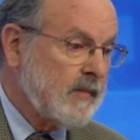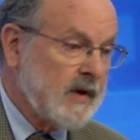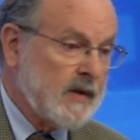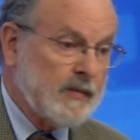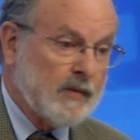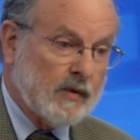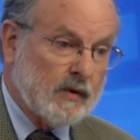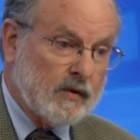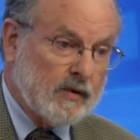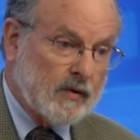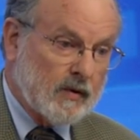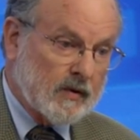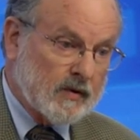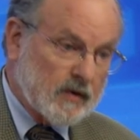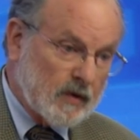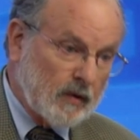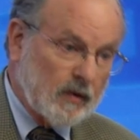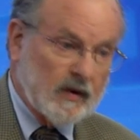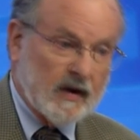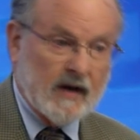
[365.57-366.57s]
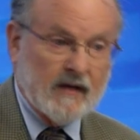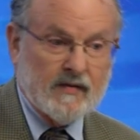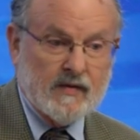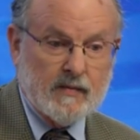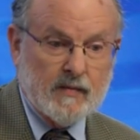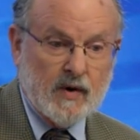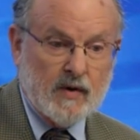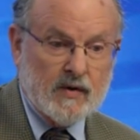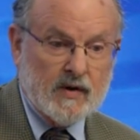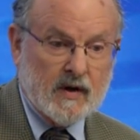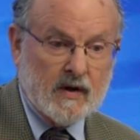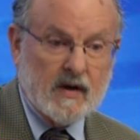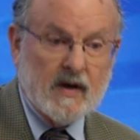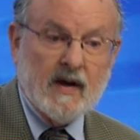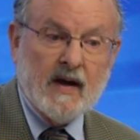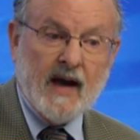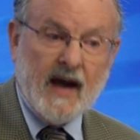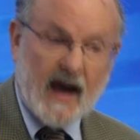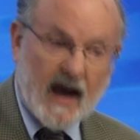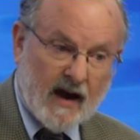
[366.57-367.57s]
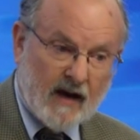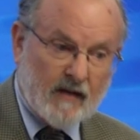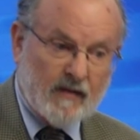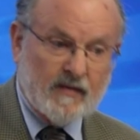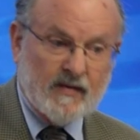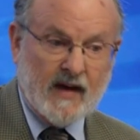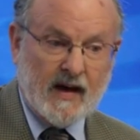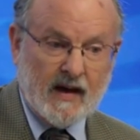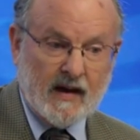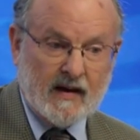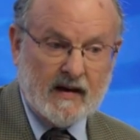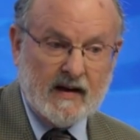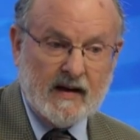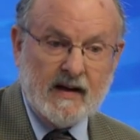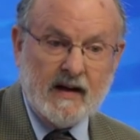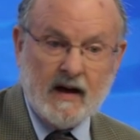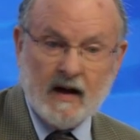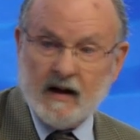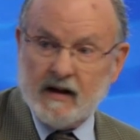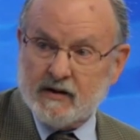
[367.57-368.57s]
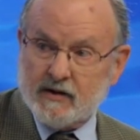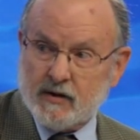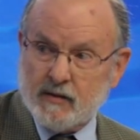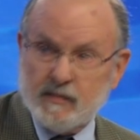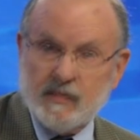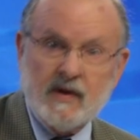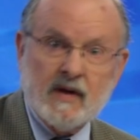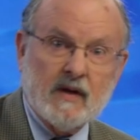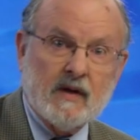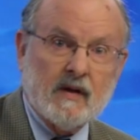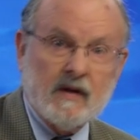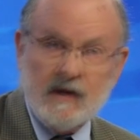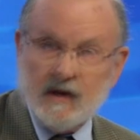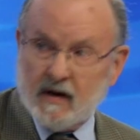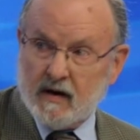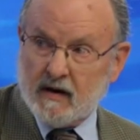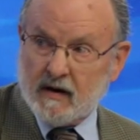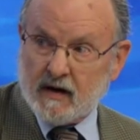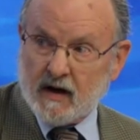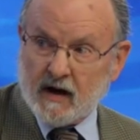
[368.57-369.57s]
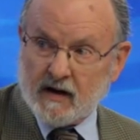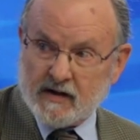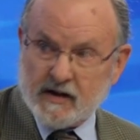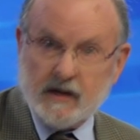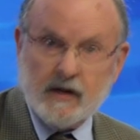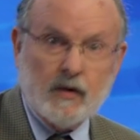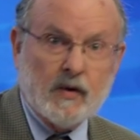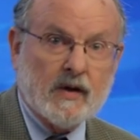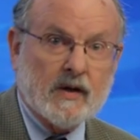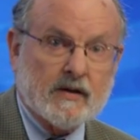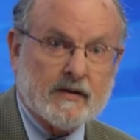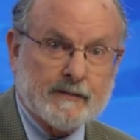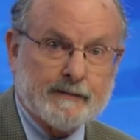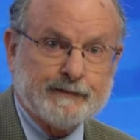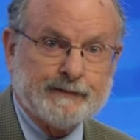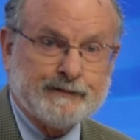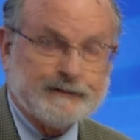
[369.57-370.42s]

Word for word: people who are told they have pneumonia have that etiology be uh, coccidioides.